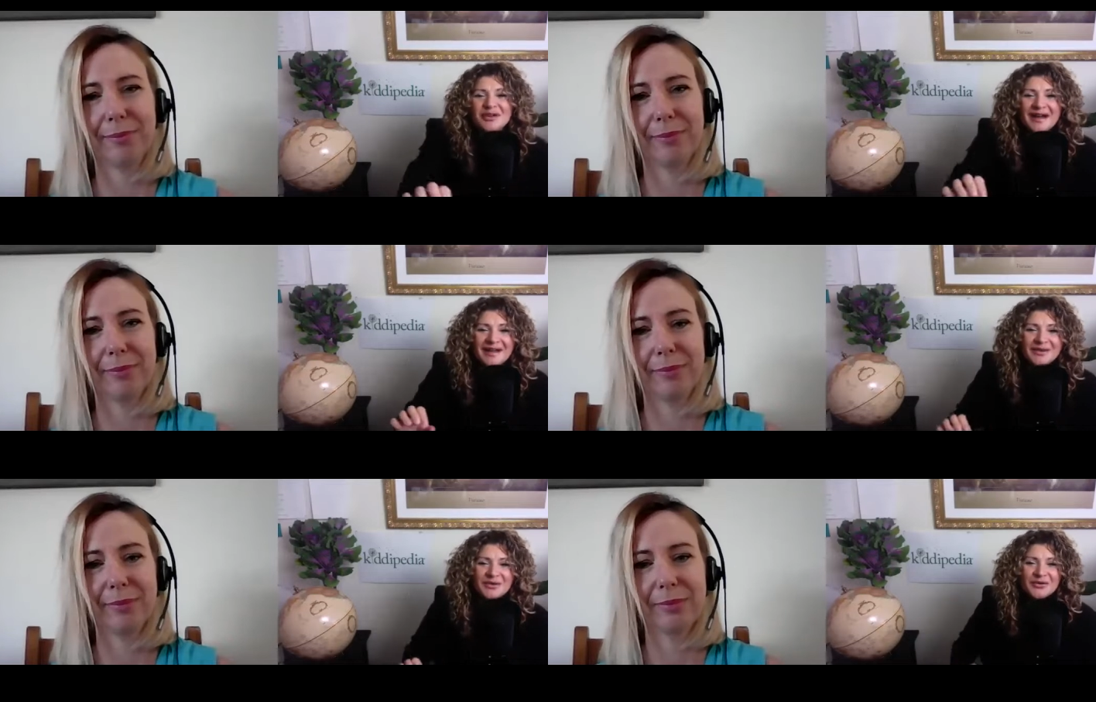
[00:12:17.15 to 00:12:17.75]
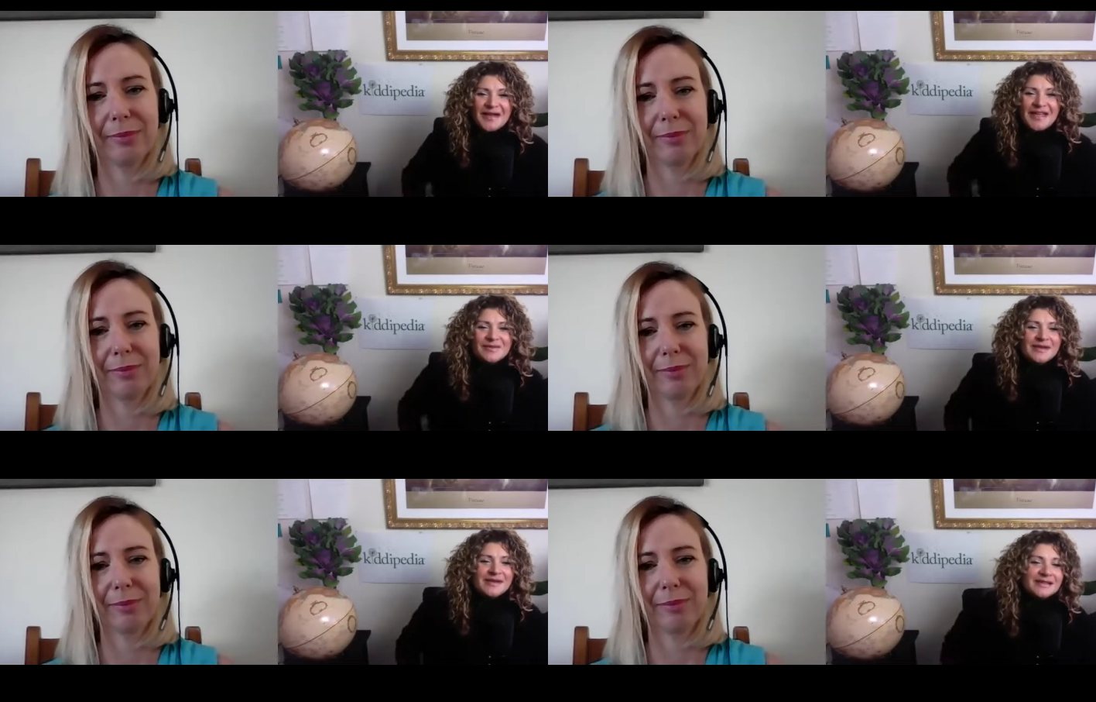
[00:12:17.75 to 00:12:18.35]
Speaker 1: article, the
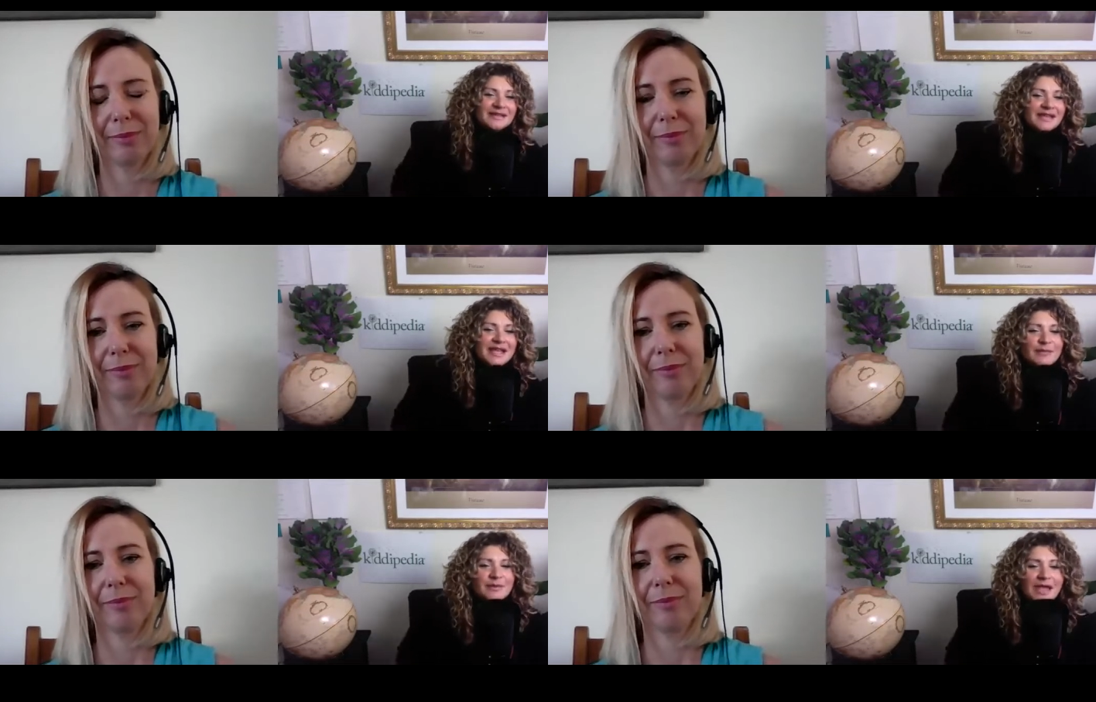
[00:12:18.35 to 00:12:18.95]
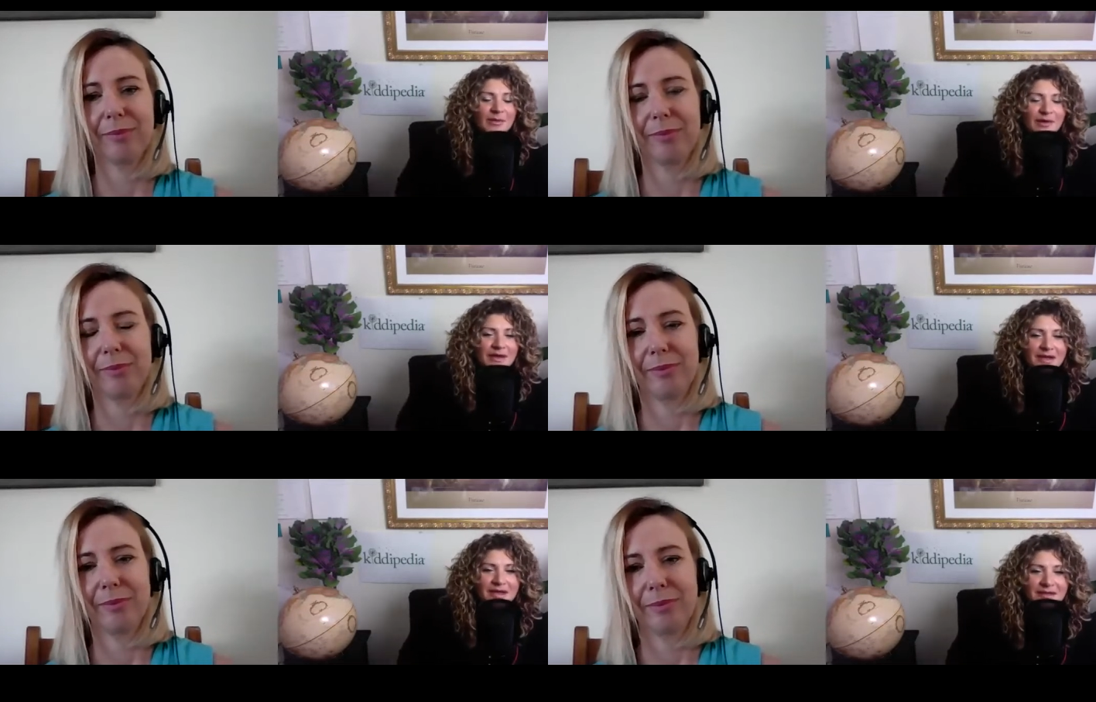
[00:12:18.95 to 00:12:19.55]
ABC to keep keeping
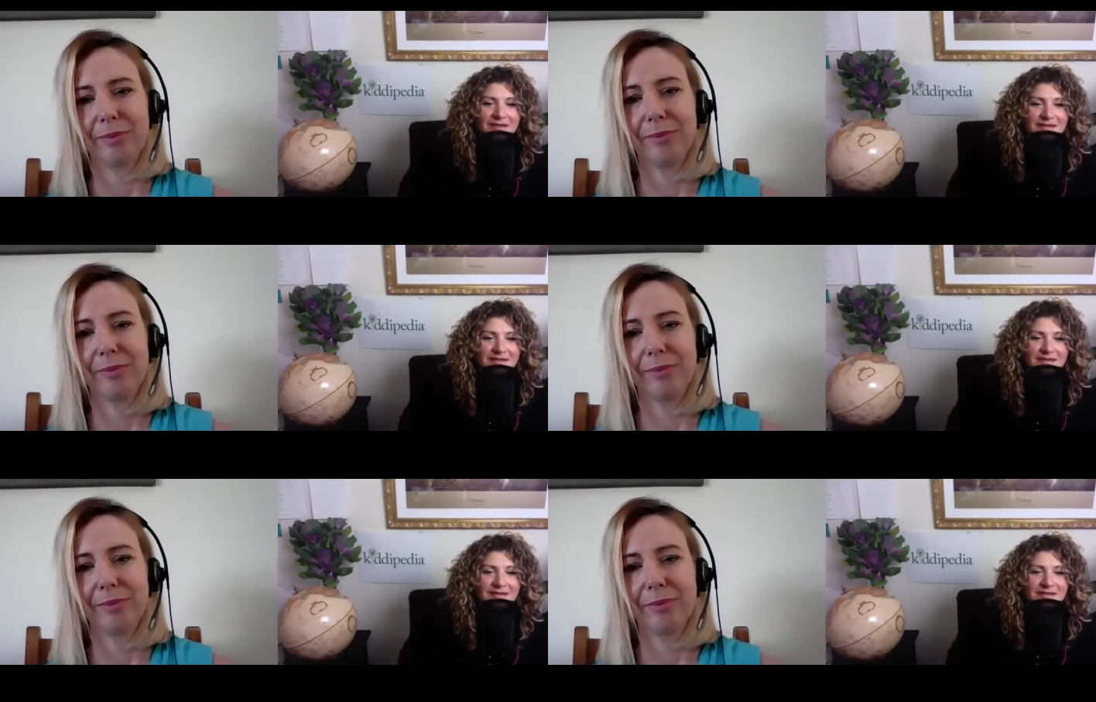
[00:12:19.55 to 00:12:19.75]
our kids